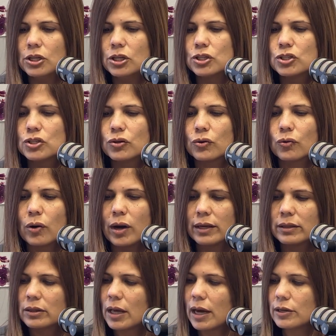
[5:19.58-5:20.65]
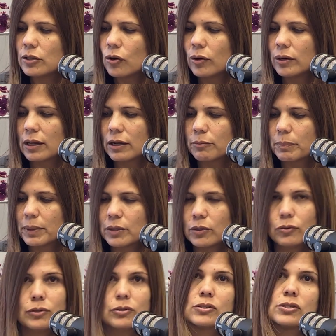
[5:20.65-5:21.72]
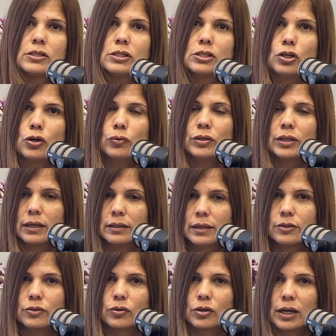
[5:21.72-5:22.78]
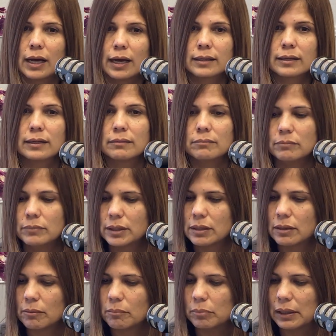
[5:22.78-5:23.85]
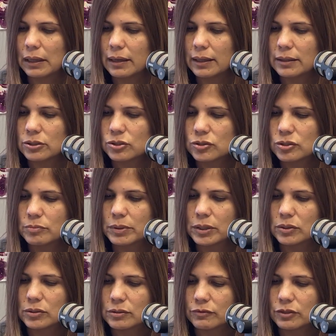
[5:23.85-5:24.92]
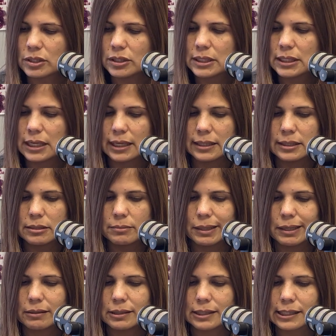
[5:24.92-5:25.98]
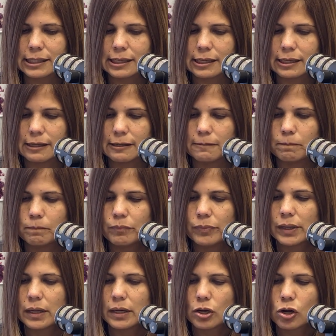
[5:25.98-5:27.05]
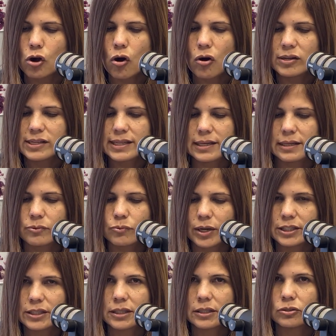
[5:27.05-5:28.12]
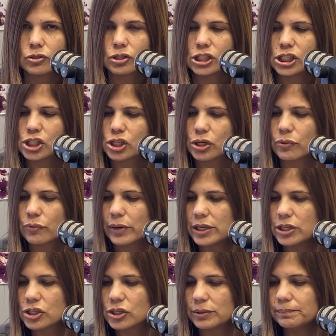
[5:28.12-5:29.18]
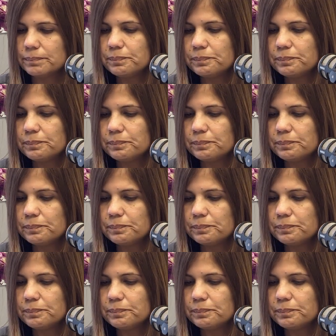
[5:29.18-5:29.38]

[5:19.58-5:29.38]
So I know a lot of pet owners didn't know that your cat can become blind just because of this antibiotic causing retinal degeneration.